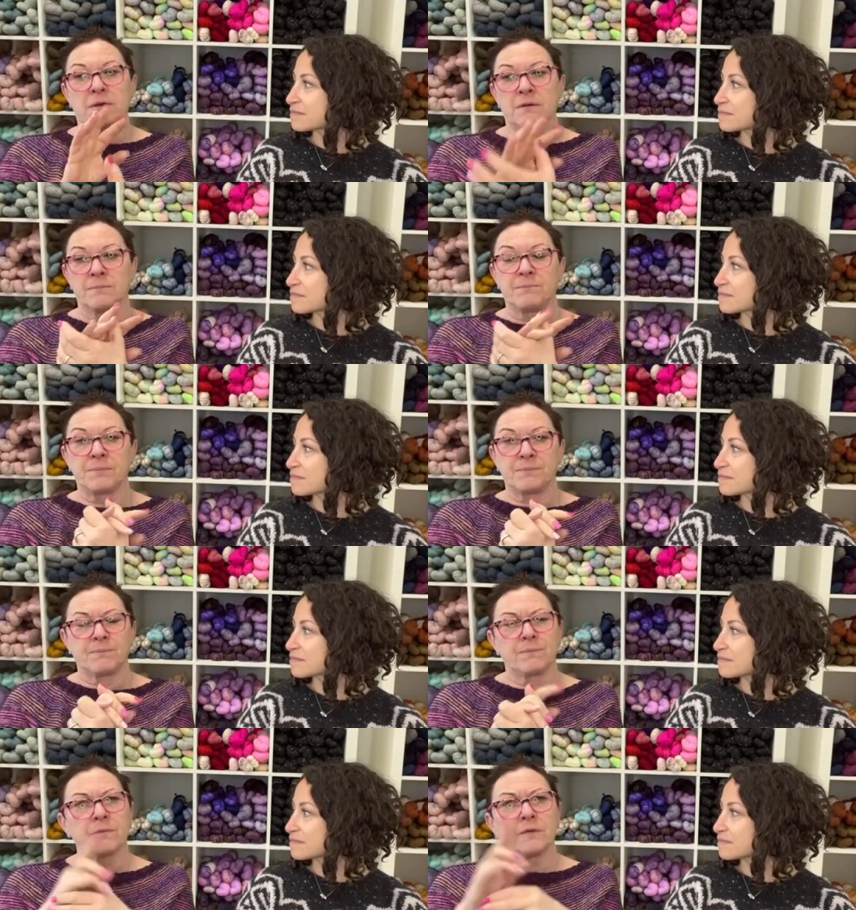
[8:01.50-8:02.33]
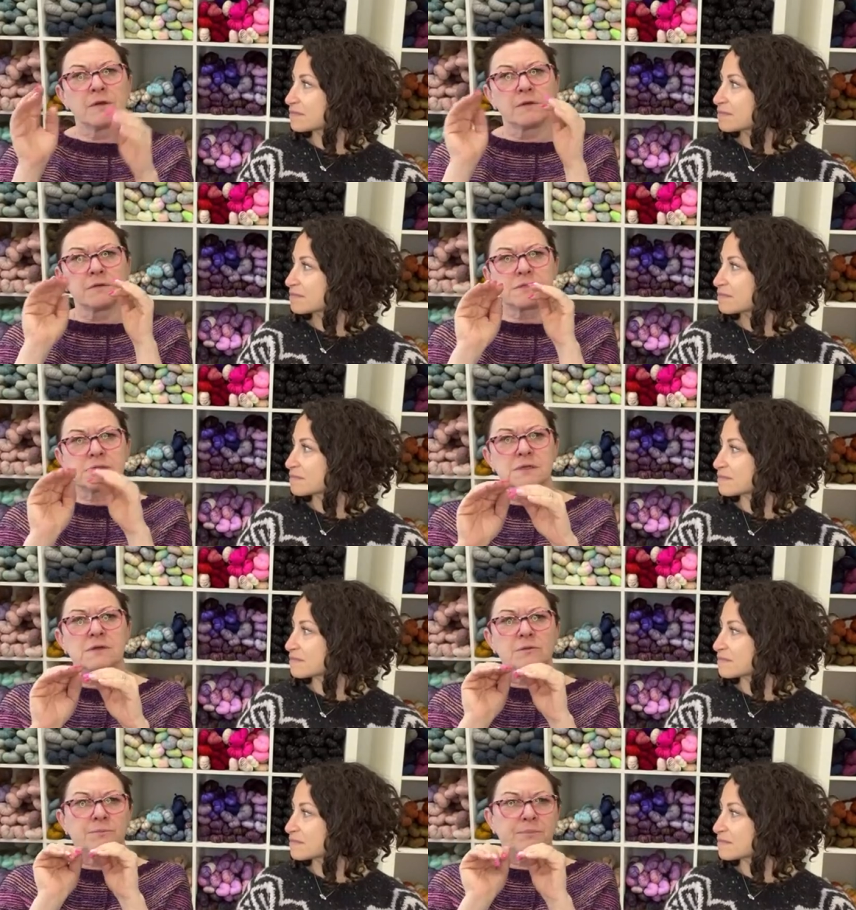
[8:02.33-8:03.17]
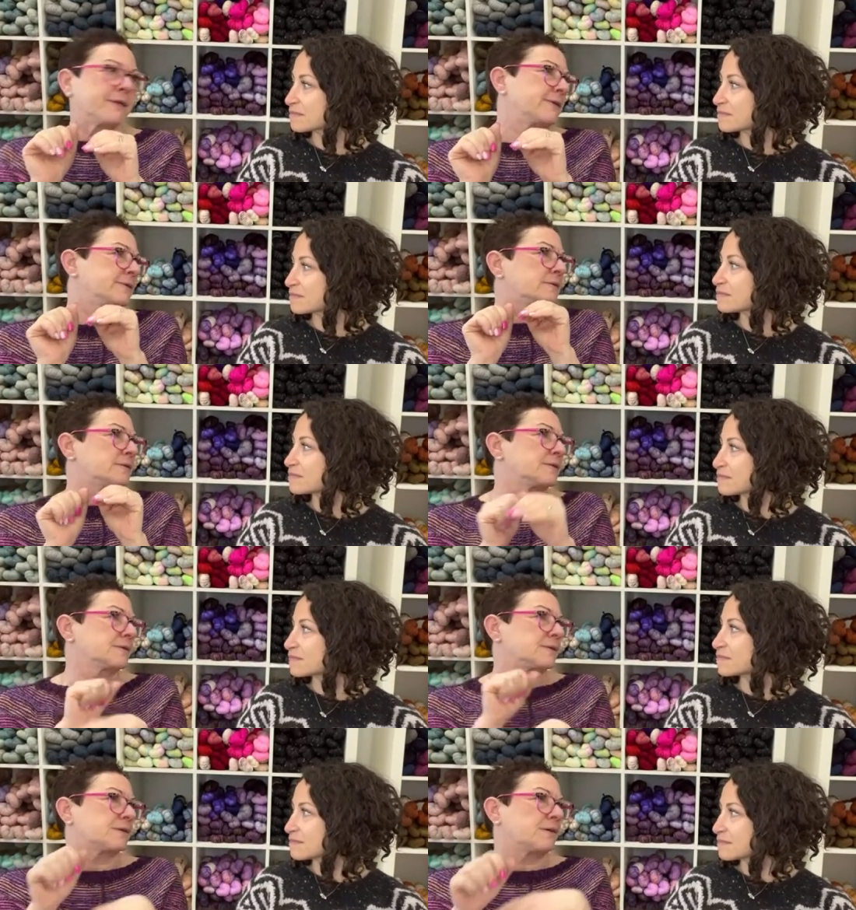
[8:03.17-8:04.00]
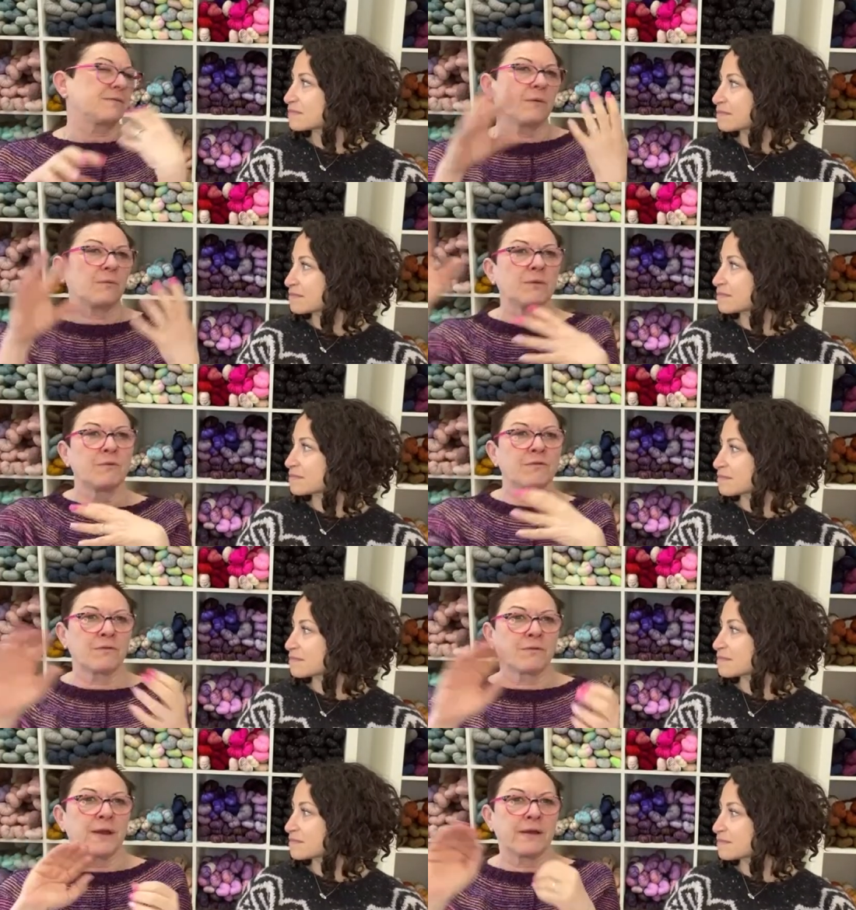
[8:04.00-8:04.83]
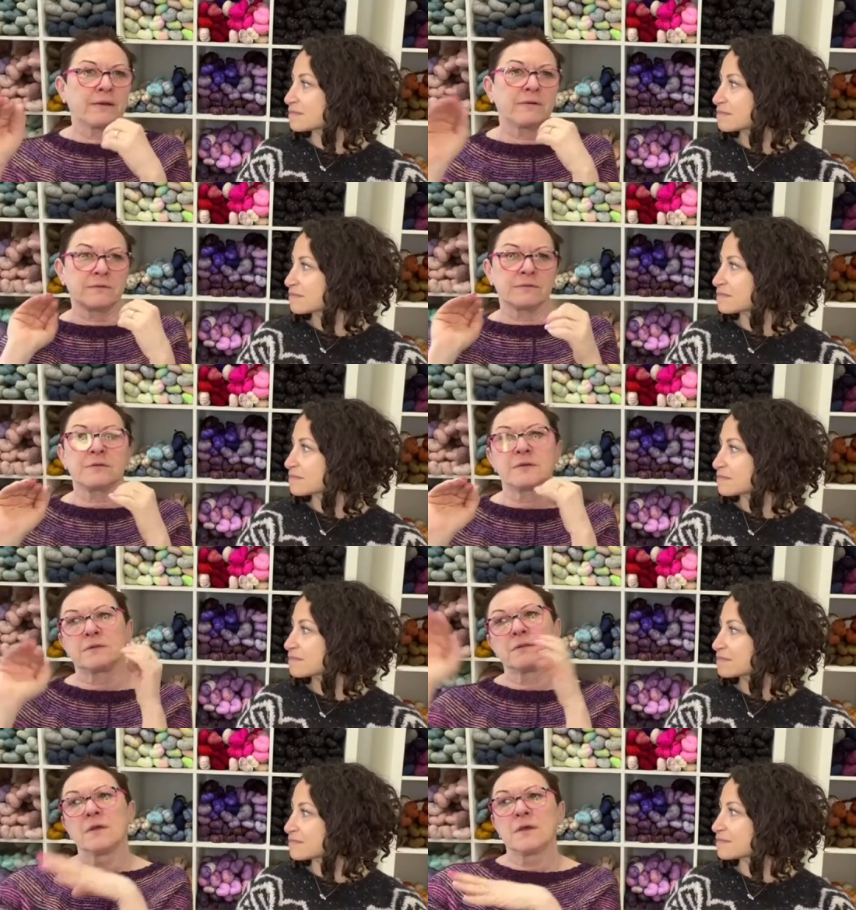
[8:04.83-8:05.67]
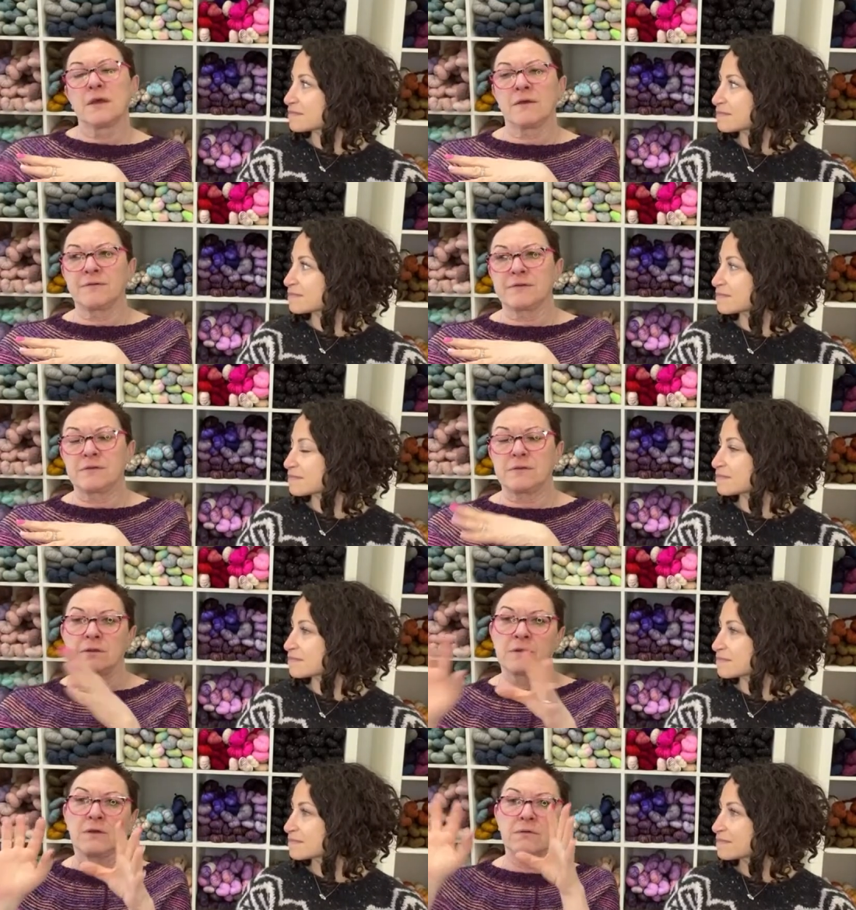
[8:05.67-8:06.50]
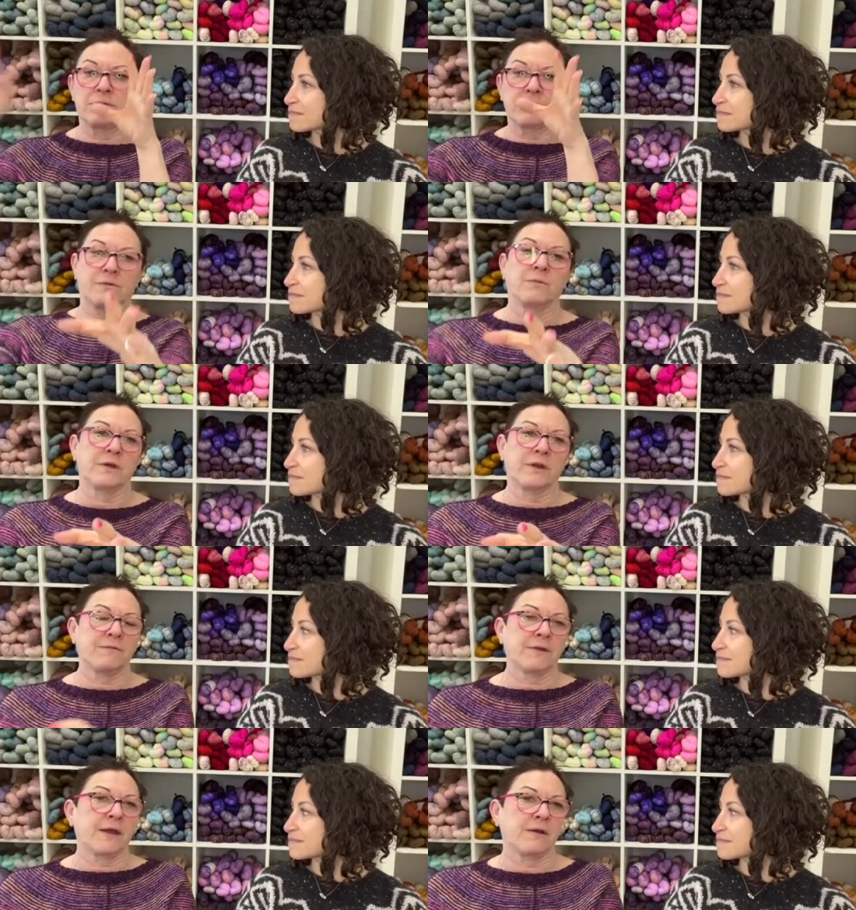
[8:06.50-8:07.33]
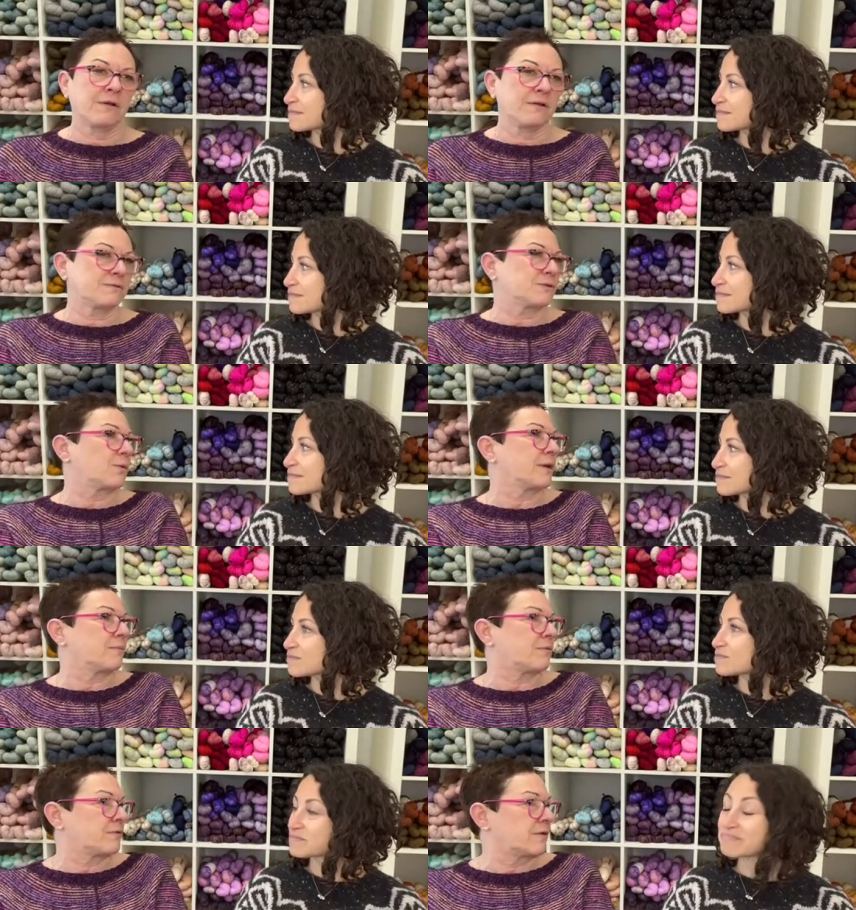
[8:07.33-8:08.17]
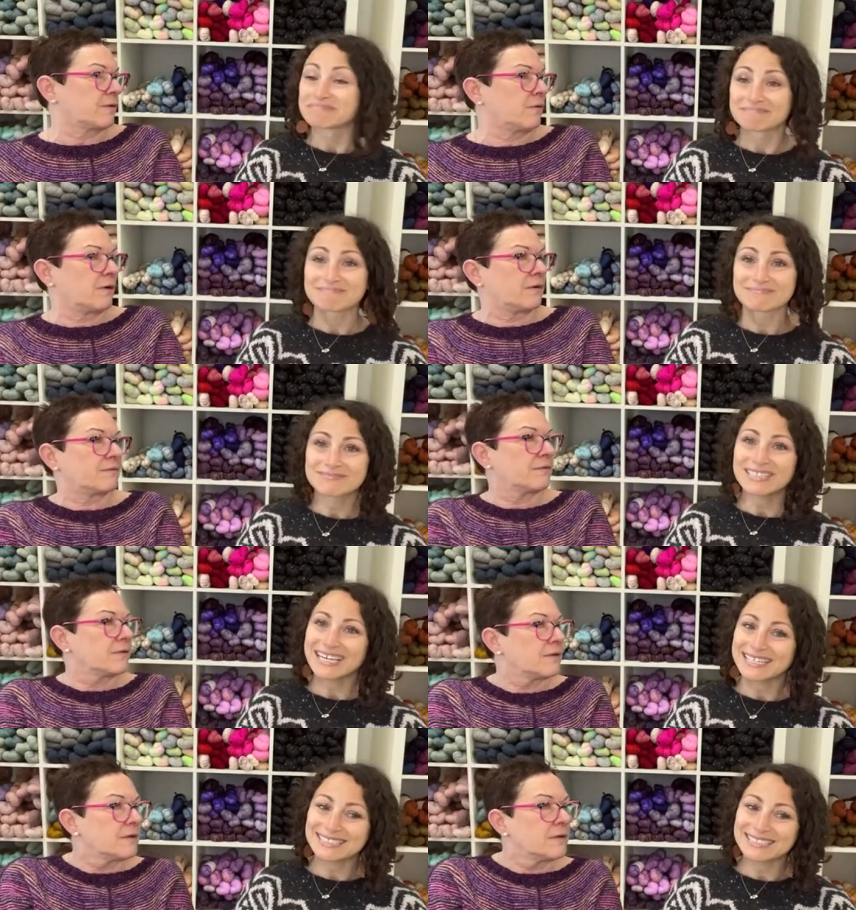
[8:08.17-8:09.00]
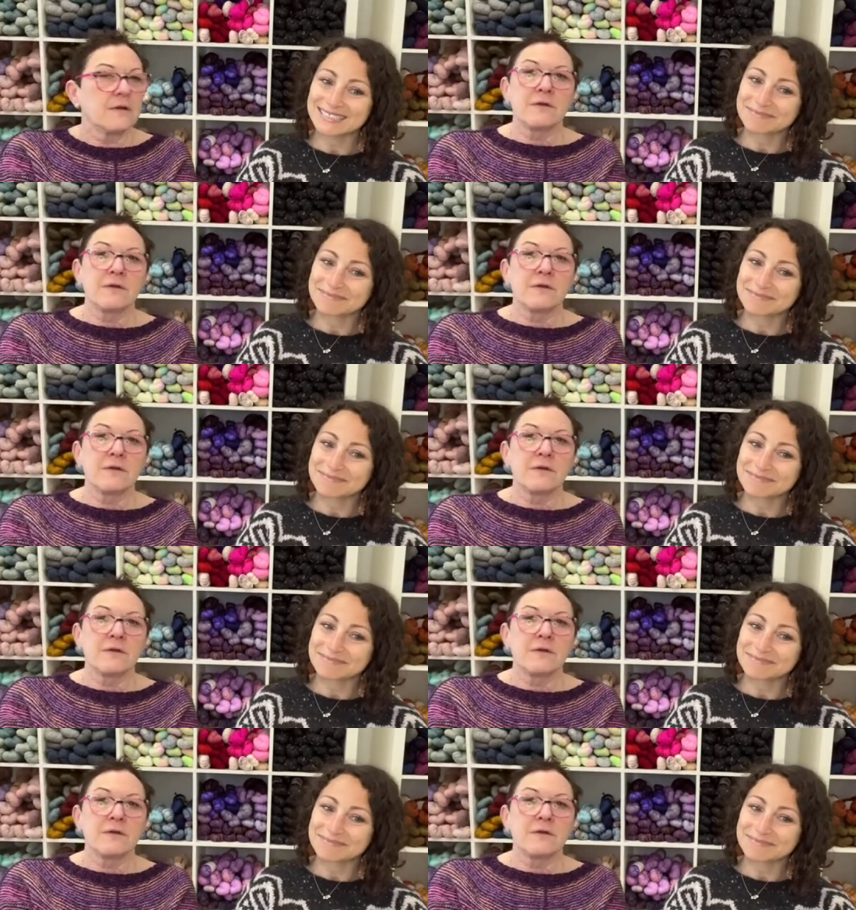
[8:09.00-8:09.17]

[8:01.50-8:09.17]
Speaker 1: um, sealed bins and stuff that we move around. And if it, you know, so we're going to have an area of 20% off. Nice.